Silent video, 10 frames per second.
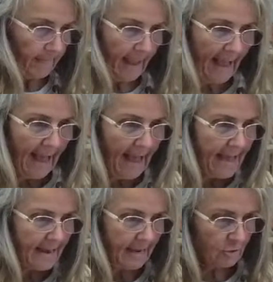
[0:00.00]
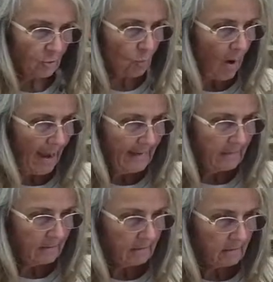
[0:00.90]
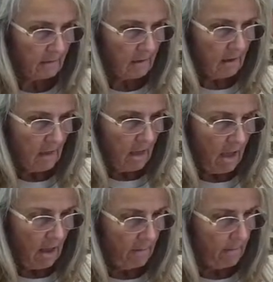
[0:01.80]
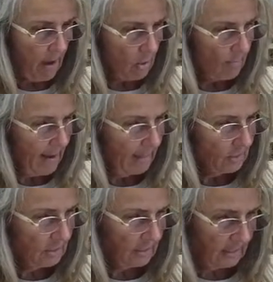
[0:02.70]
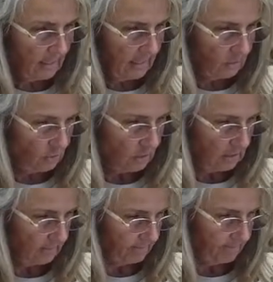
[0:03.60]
hat, I took white Model Magic and just